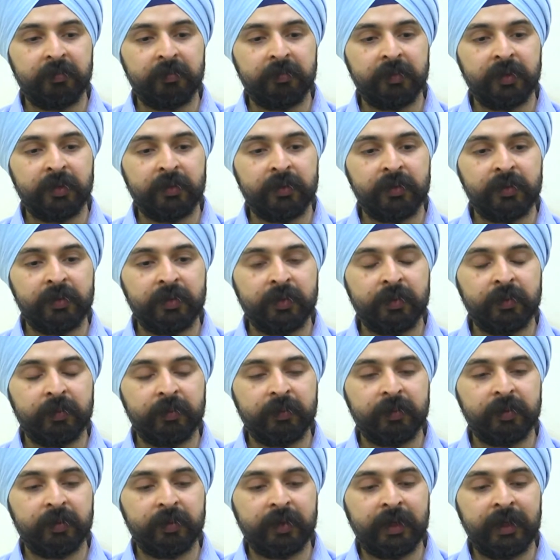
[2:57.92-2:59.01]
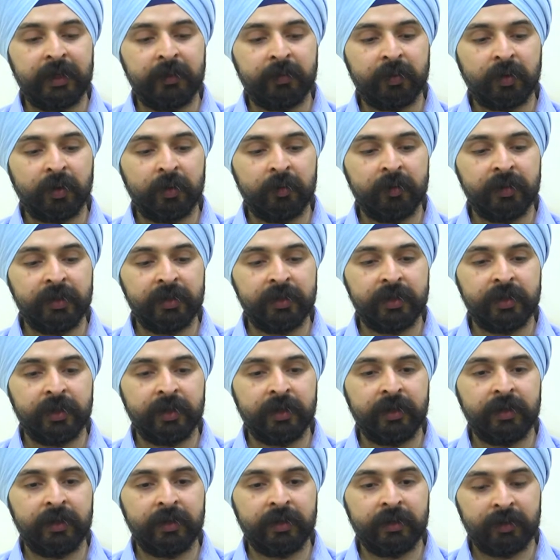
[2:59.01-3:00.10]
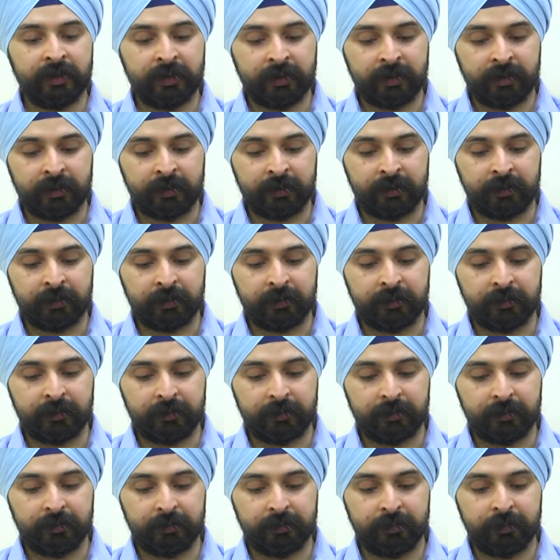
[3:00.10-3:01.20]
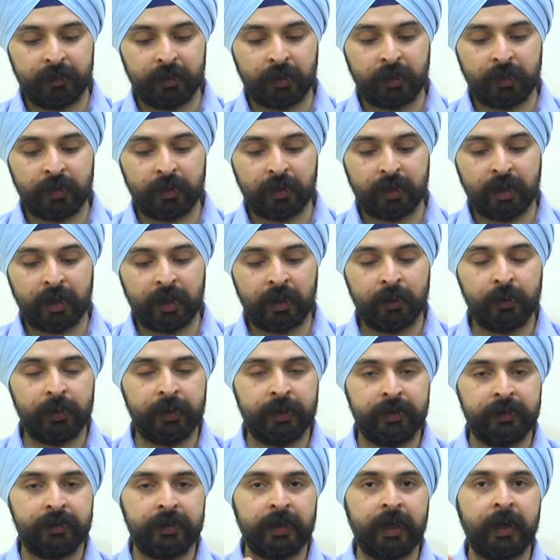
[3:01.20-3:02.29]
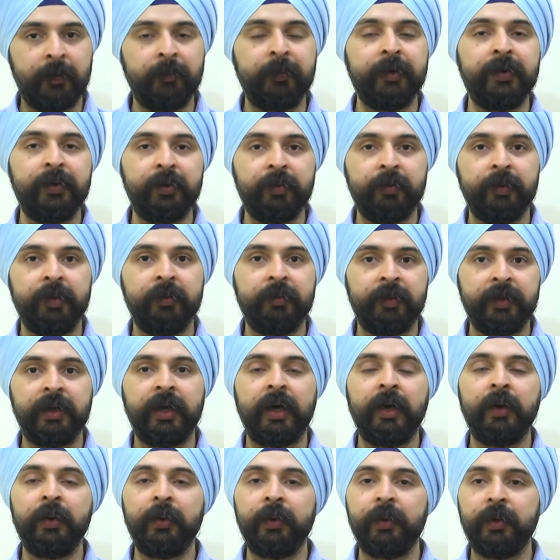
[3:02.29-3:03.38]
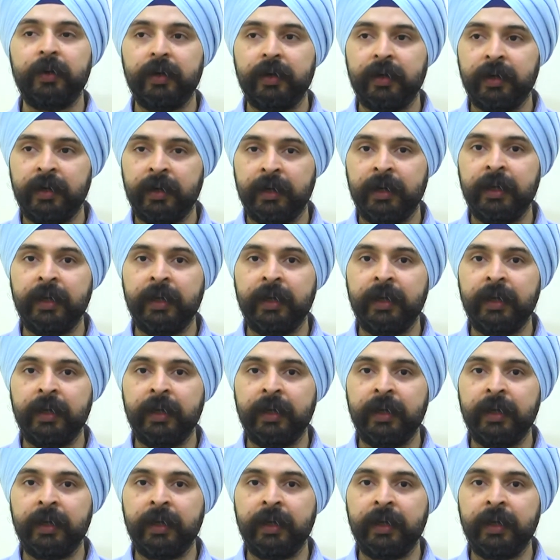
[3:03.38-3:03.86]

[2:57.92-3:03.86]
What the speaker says: you know, so I'll probably share not how it has happened to me, but how I